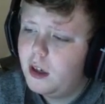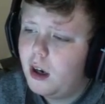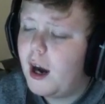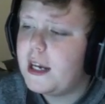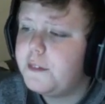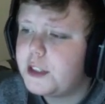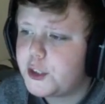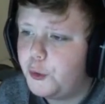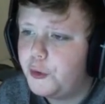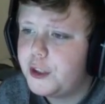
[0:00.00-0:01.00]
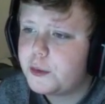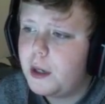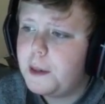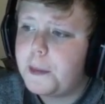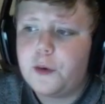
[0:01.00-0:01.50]
I never saw this
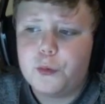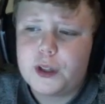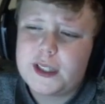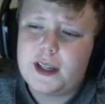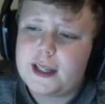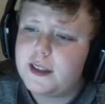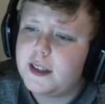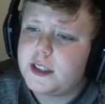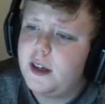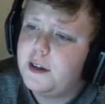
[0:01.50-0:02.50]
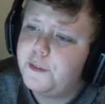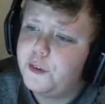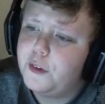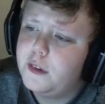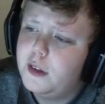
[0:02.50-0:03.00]
one, but I really like the design
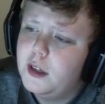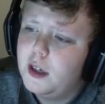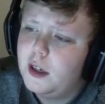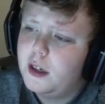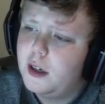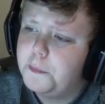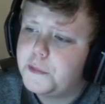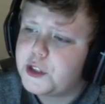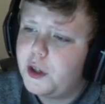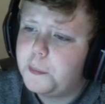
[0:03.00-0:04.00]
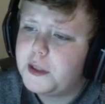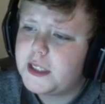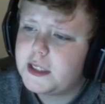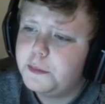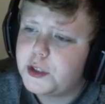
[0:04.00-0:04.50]
for it. Um, so I'm
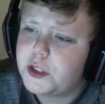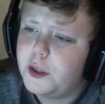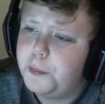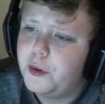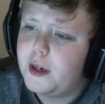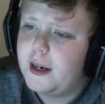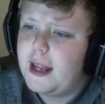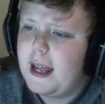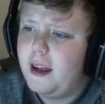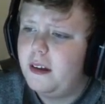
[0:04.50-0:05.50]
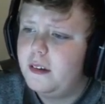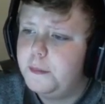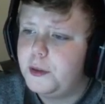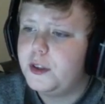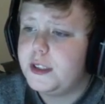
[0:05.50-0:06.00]
guessing I'm just gonna put it at eh
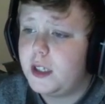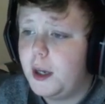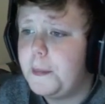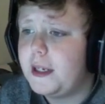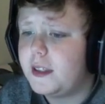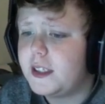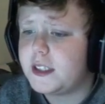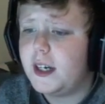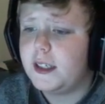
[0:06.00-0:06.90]
because I mean the design